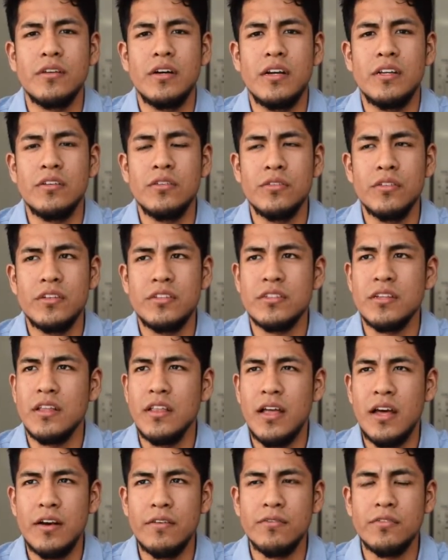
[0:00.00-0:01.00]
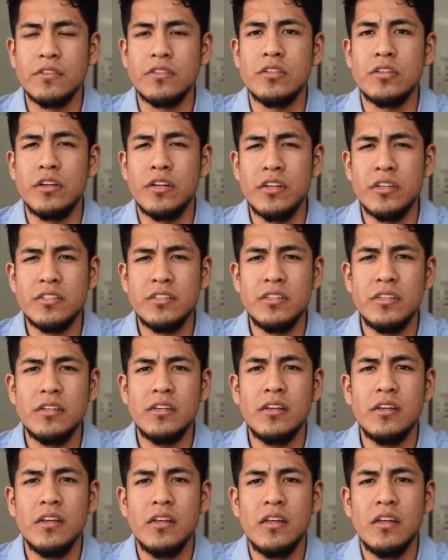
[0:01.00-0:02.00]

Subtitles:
I know there's a lot of uncertainty,